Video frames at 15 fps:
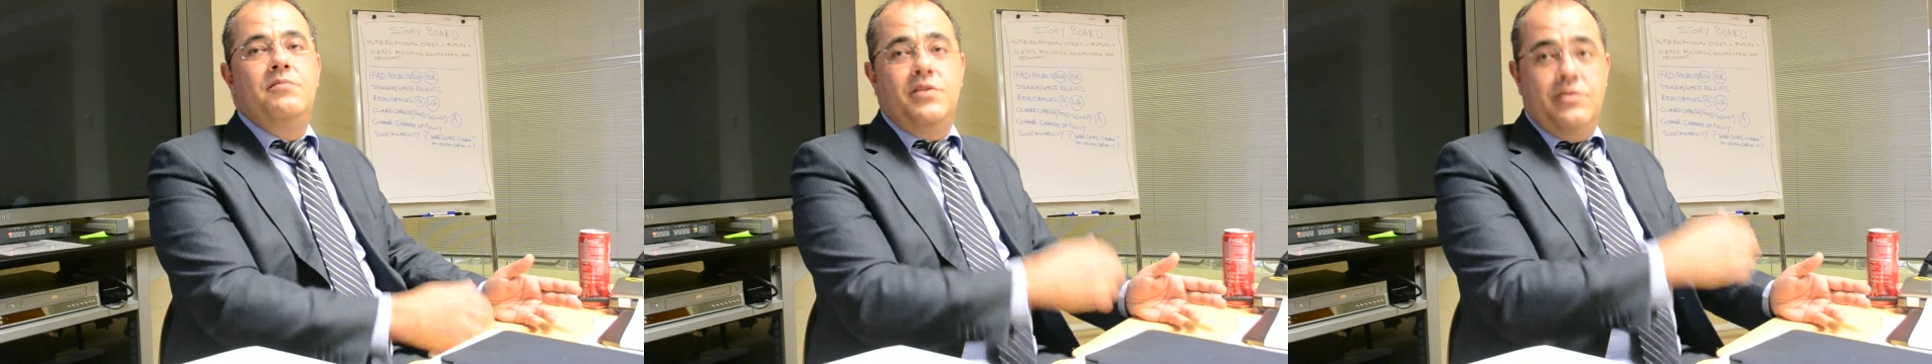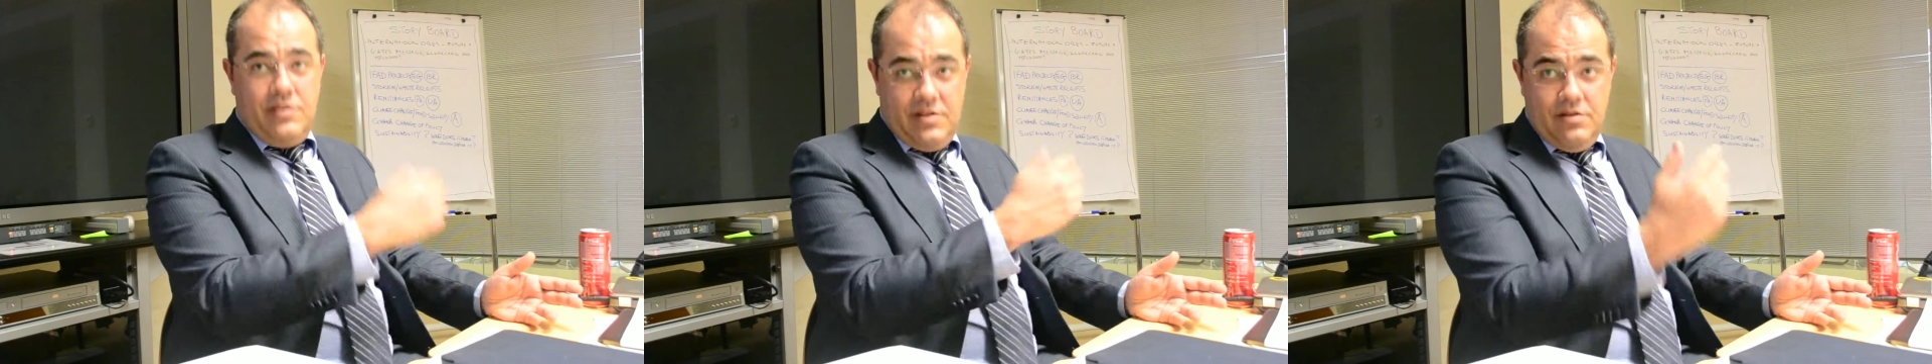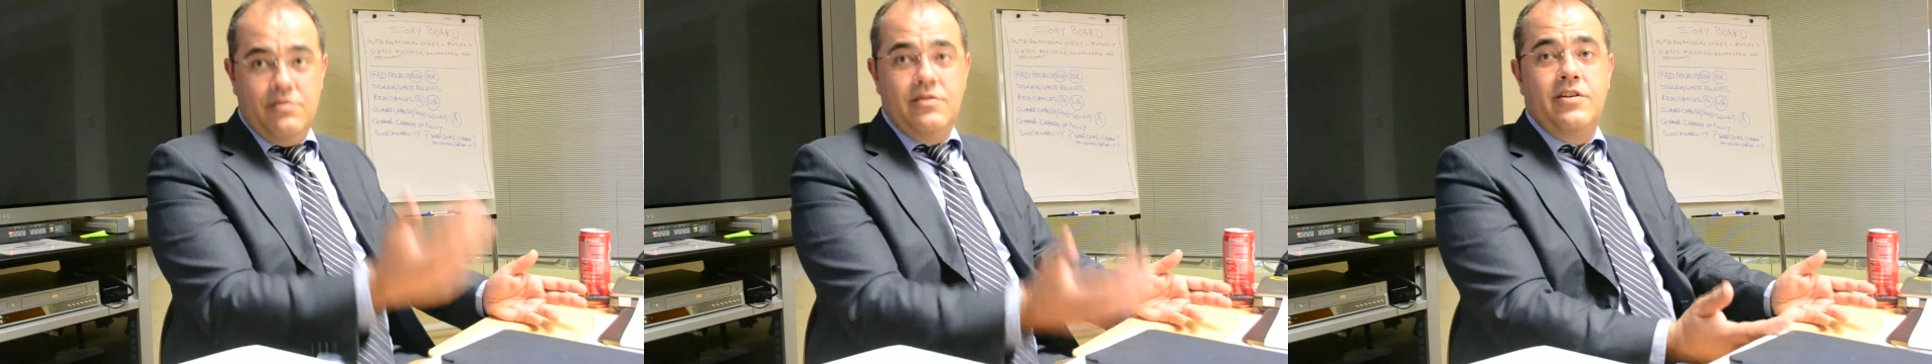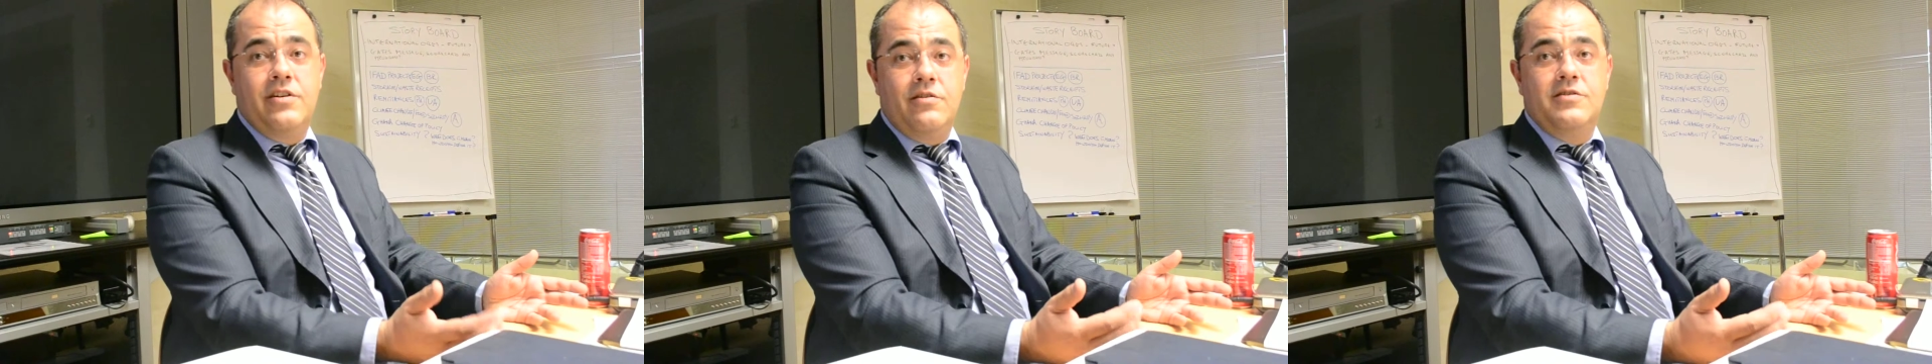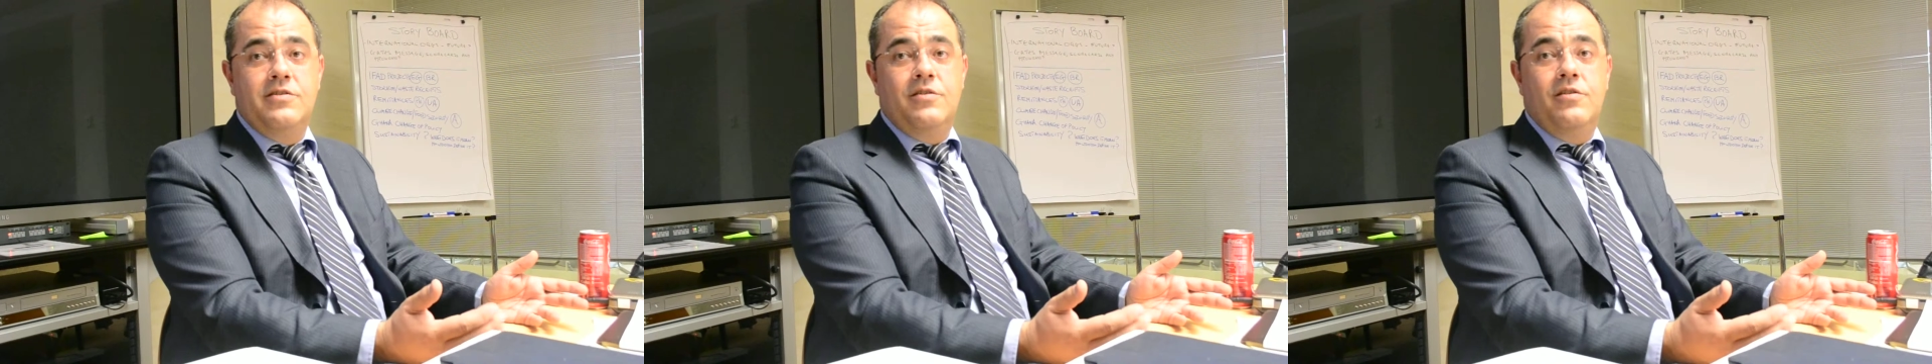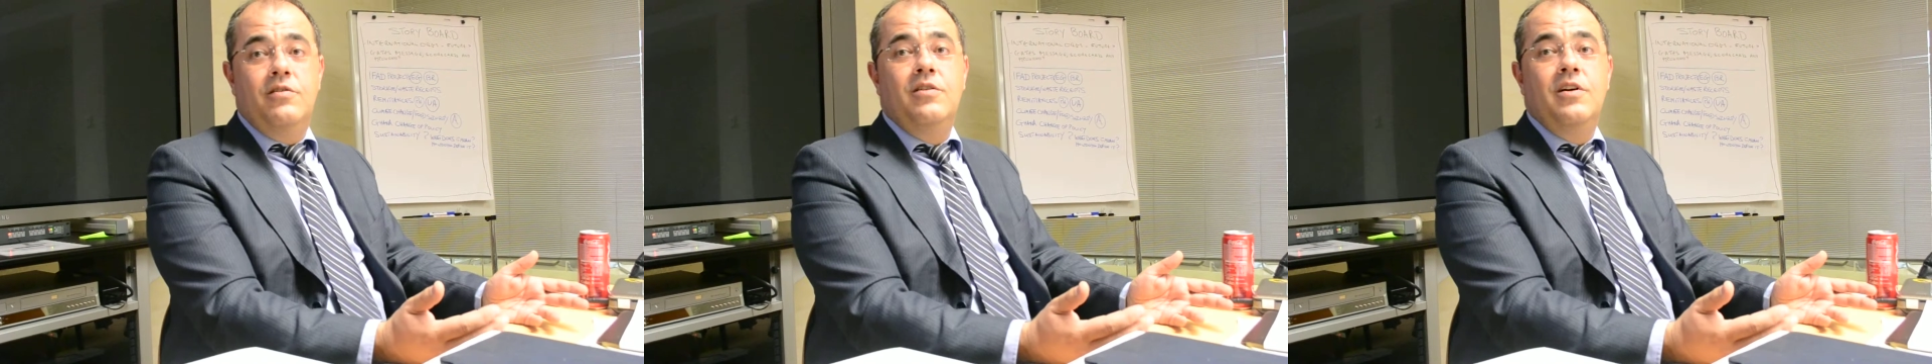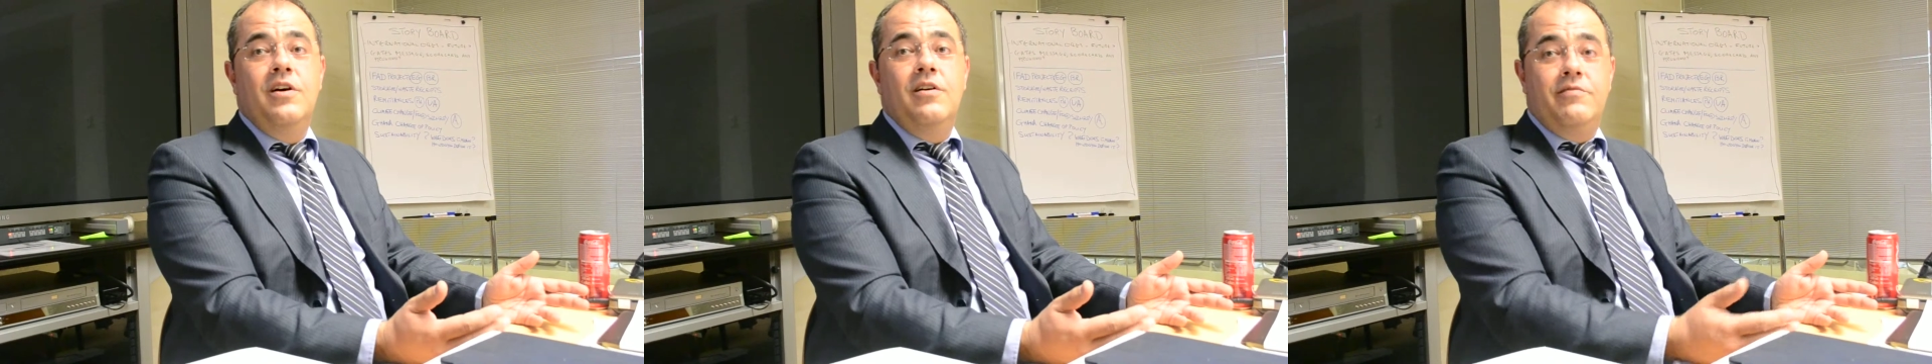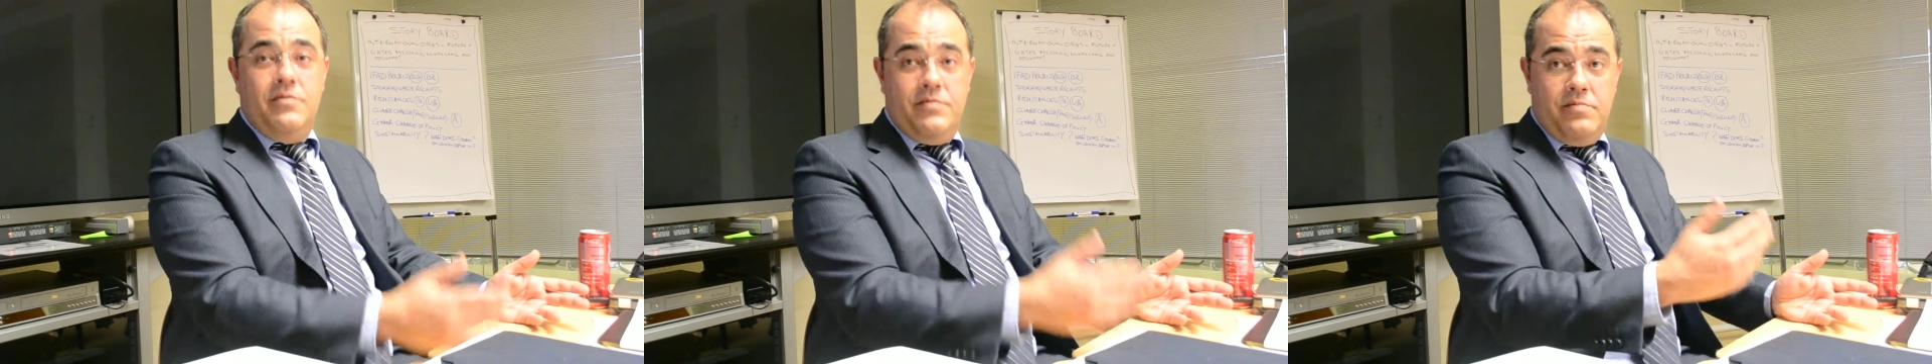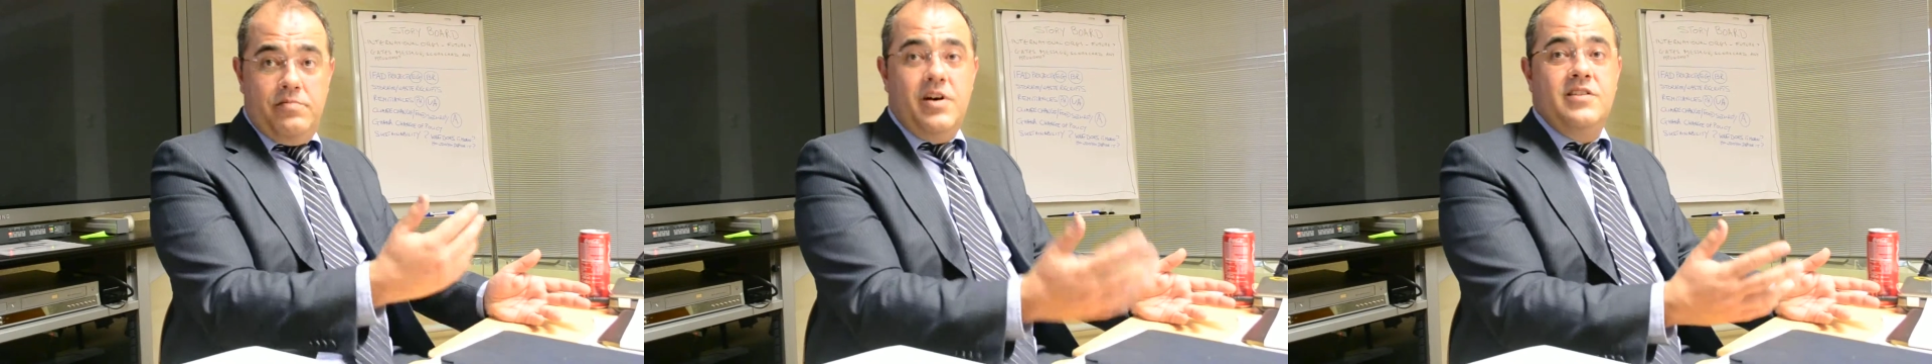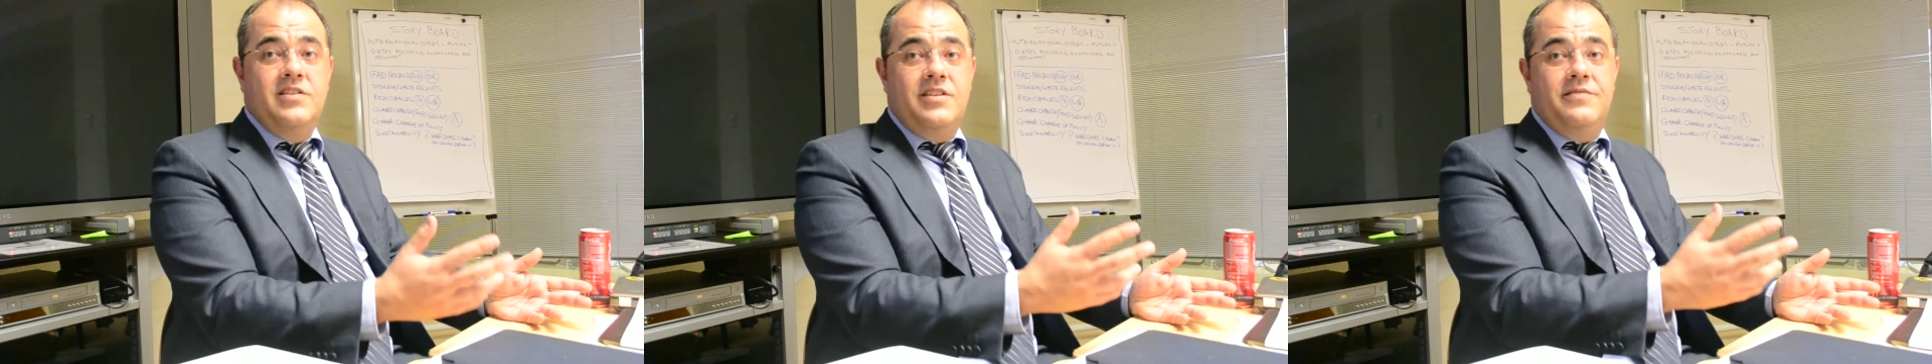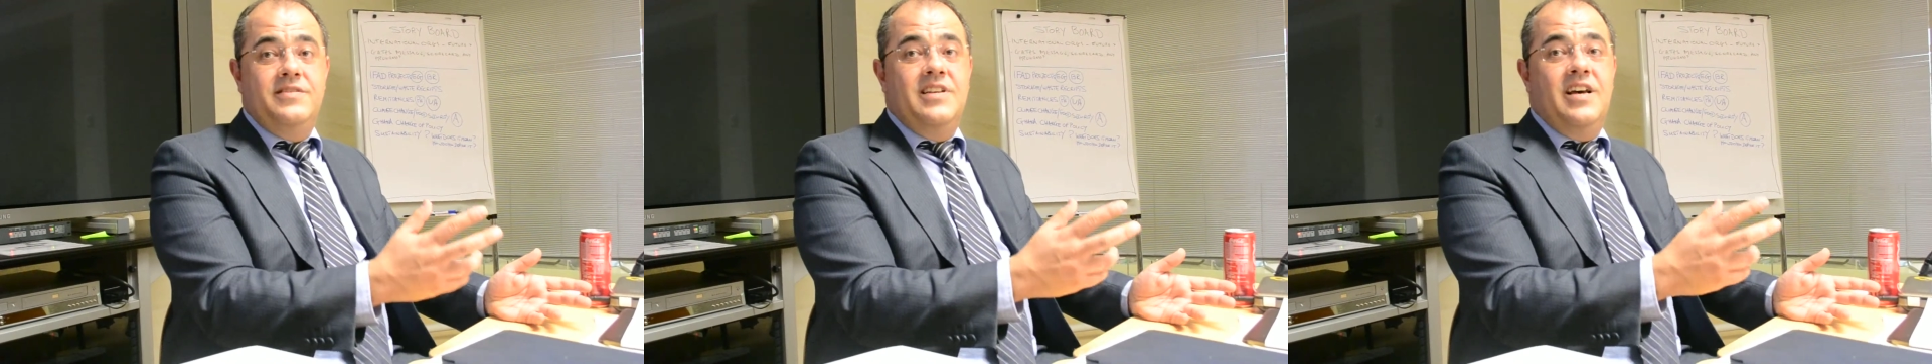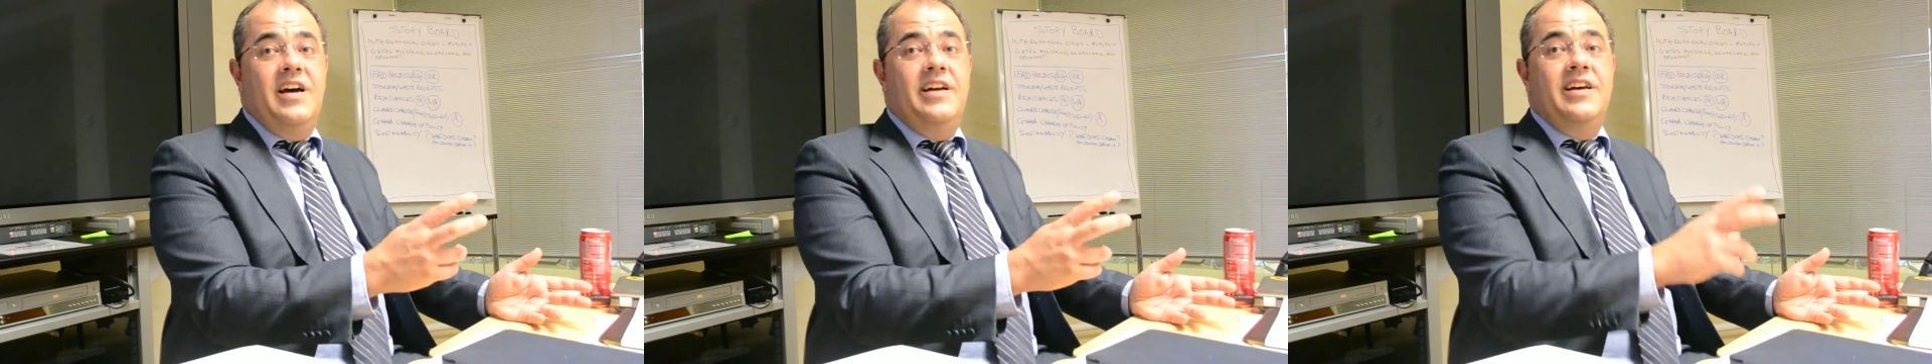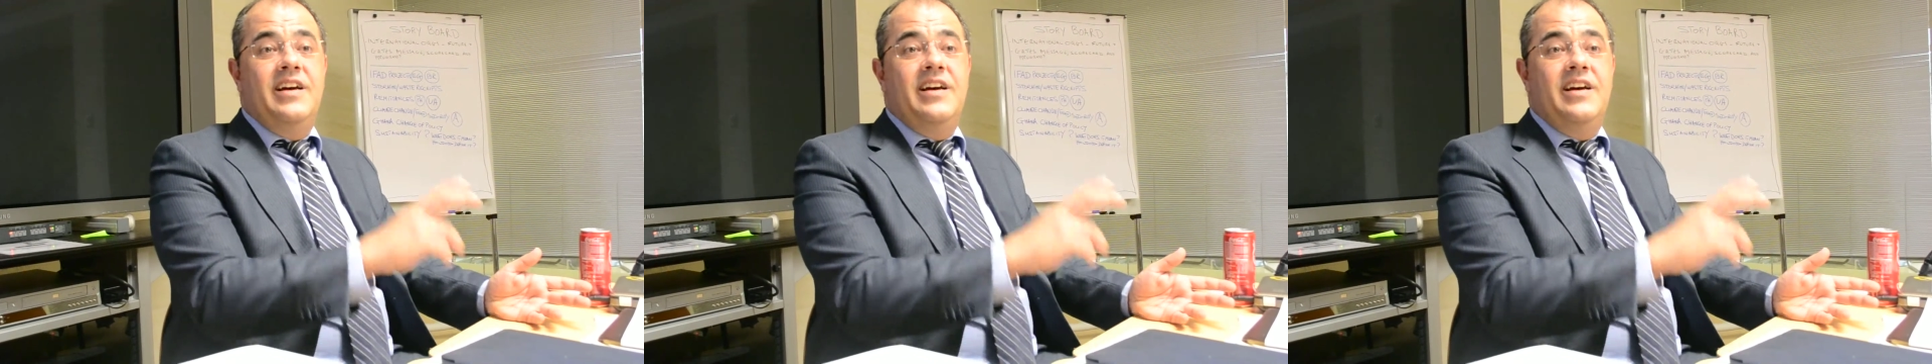but you can look at also from the positive side